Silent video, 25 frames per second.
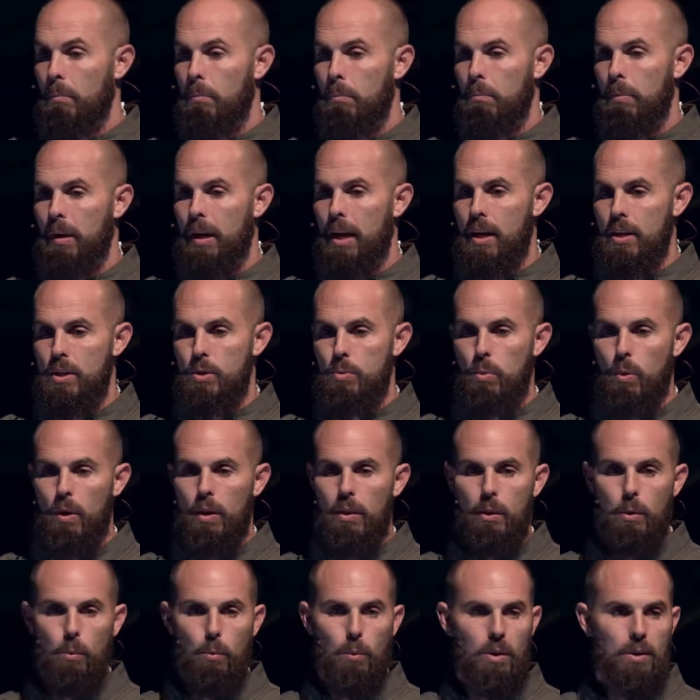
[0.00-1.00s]
But guess
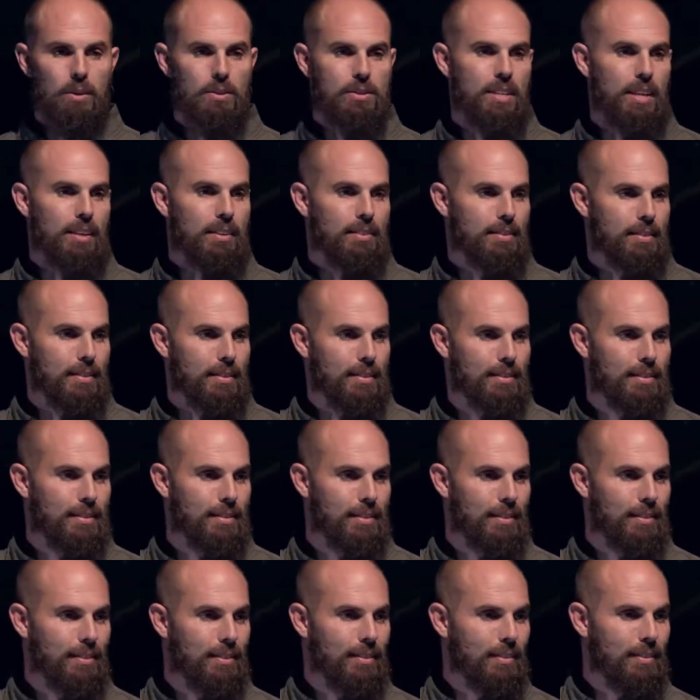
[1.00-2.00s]
what the world tells us?
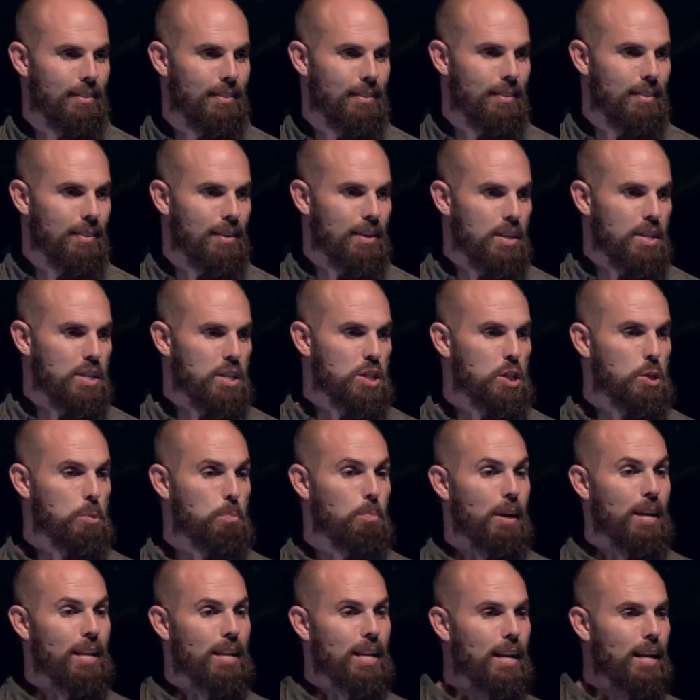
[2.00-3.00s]

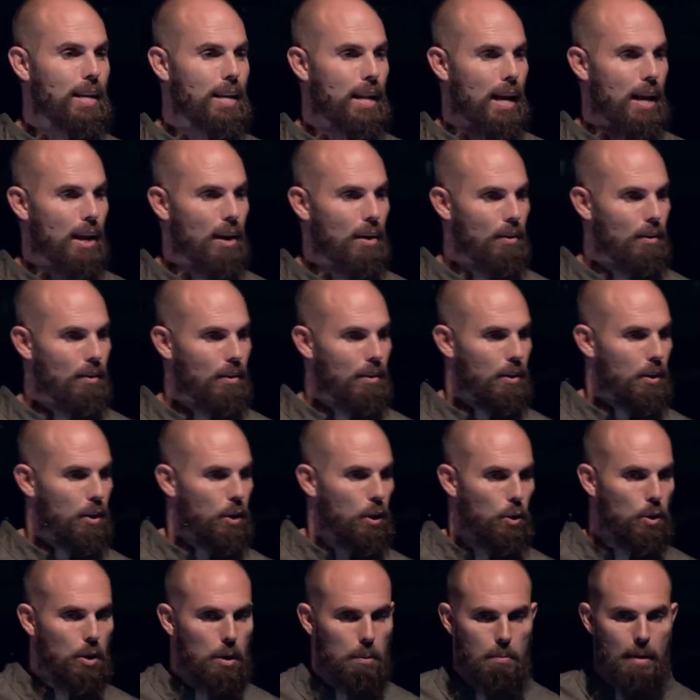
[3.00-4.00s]
Spend it now,
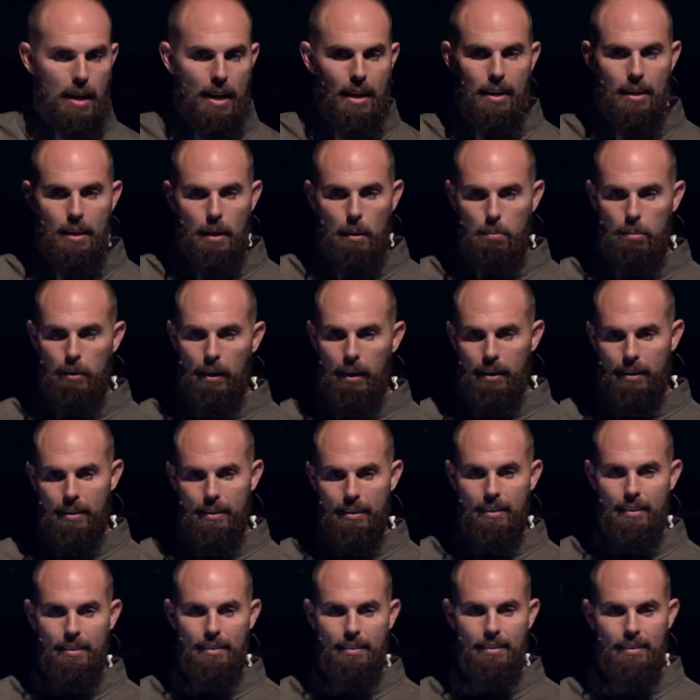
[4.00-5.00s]
you can make it up
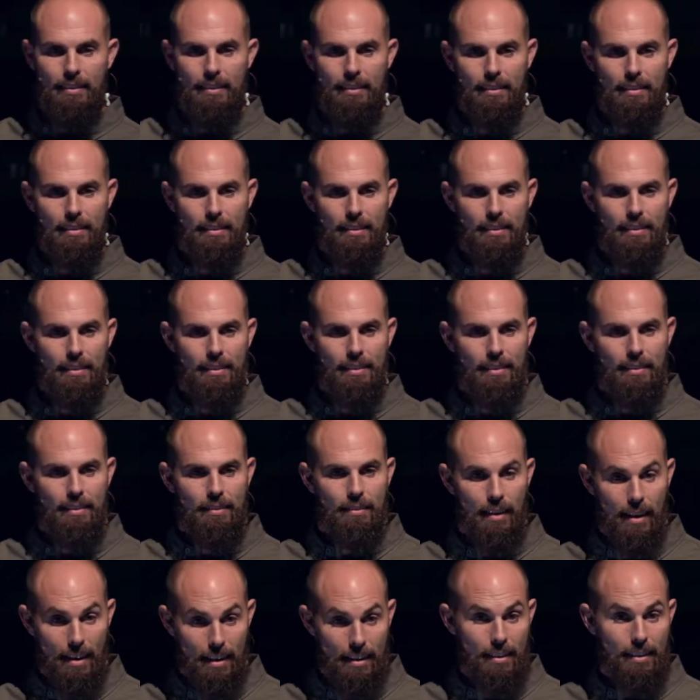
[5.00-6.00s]
later.
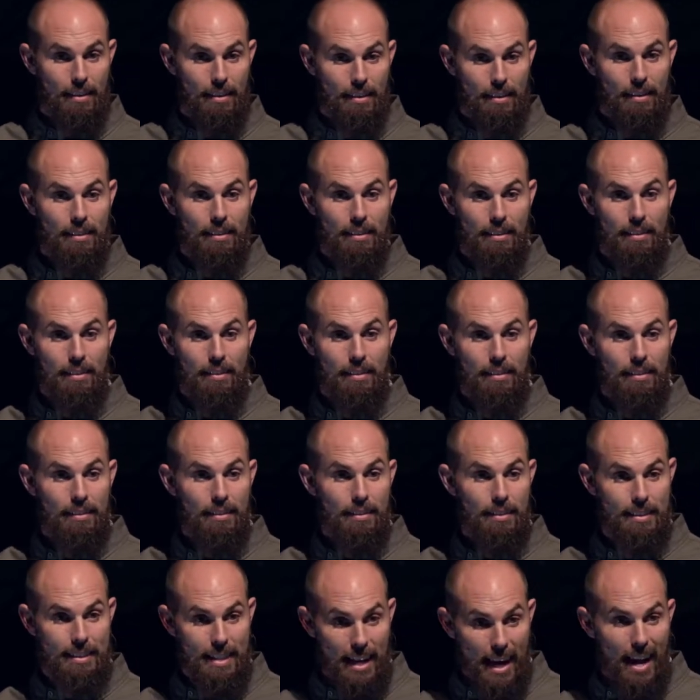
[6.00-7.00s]
Right?
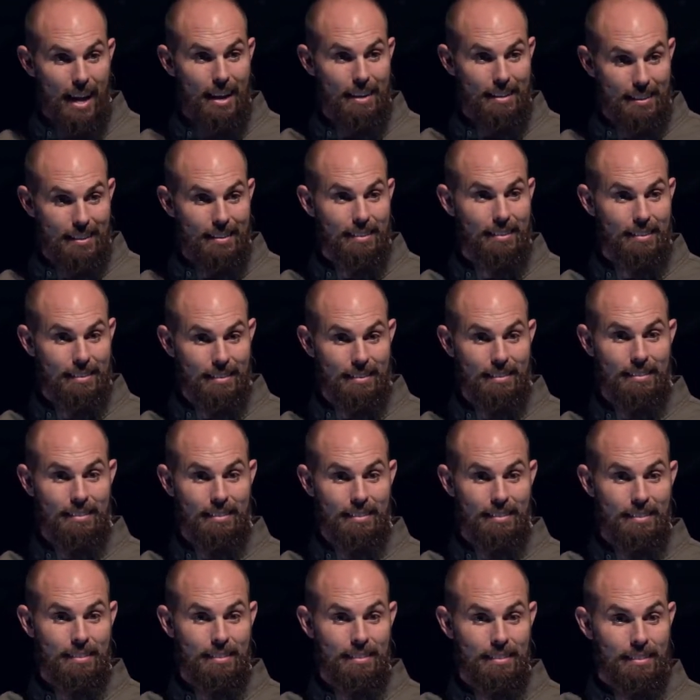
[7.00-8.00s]
Debt.
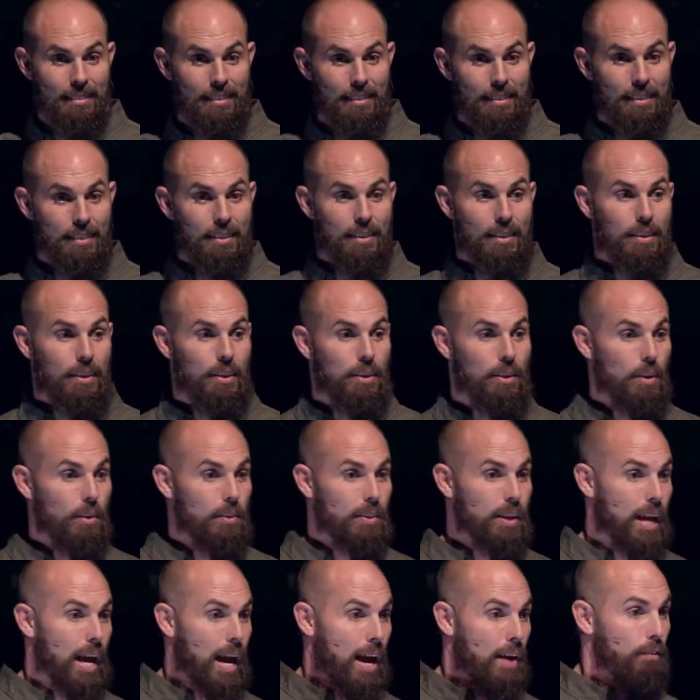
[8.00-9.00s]
You know,
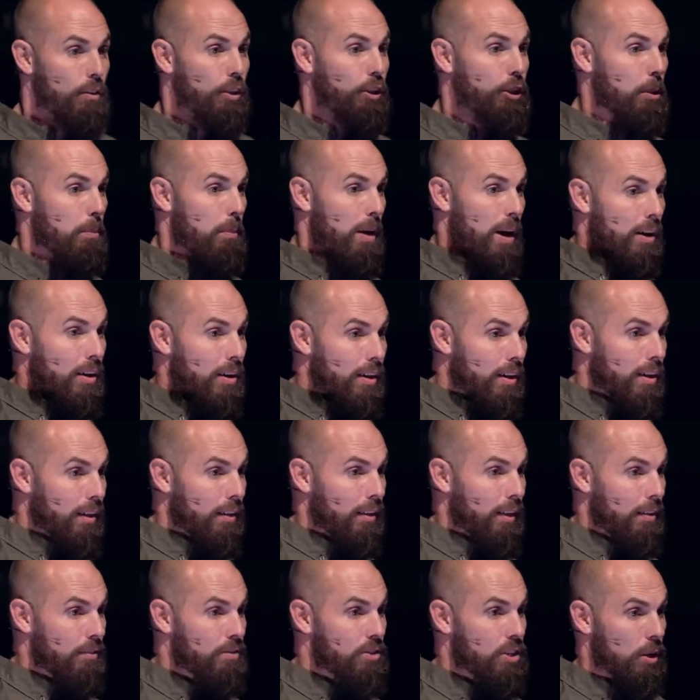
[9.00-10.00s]
the average American
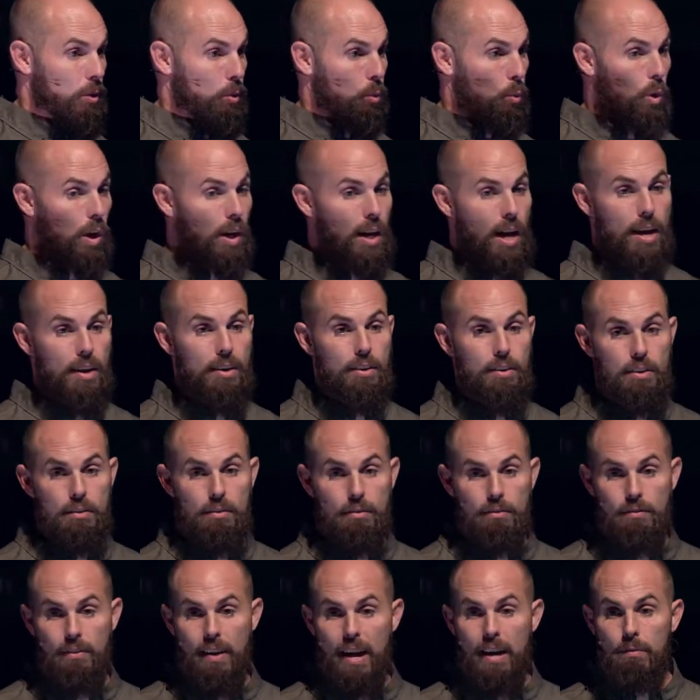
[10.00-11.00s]
lives on
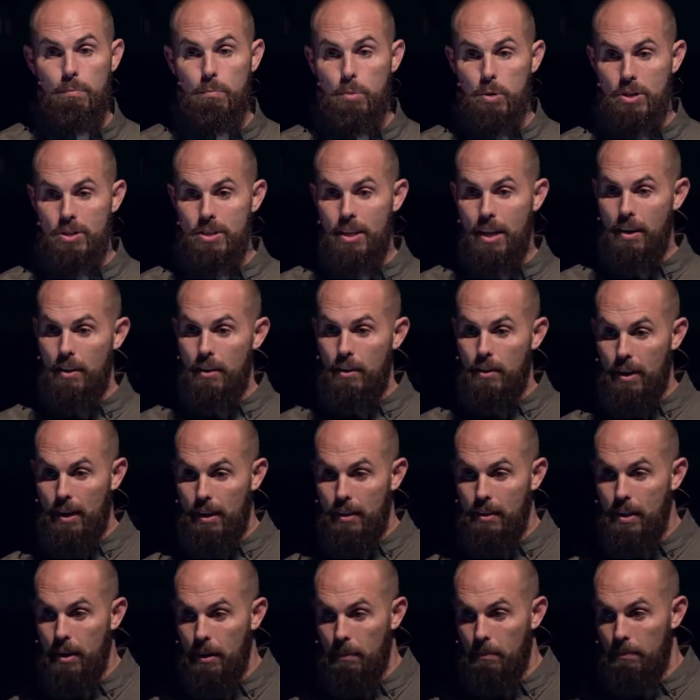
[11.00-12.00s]
105% of their
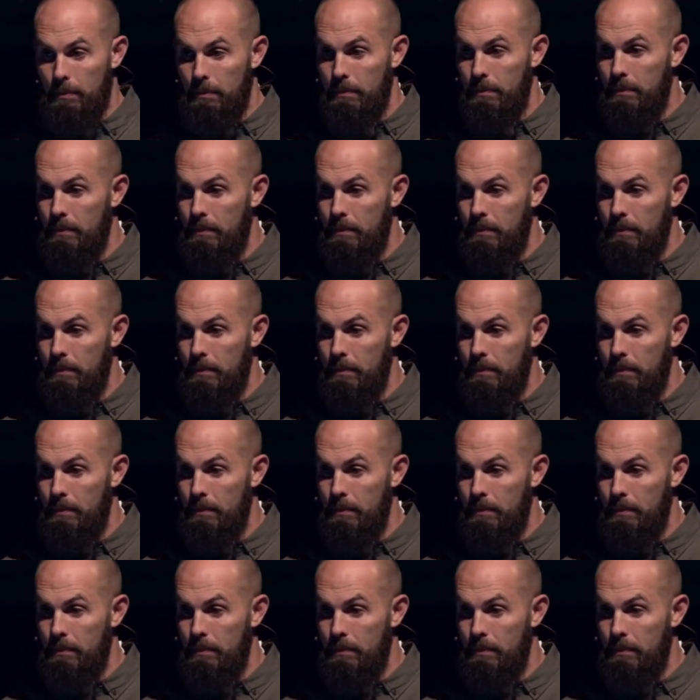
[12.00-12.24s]
income.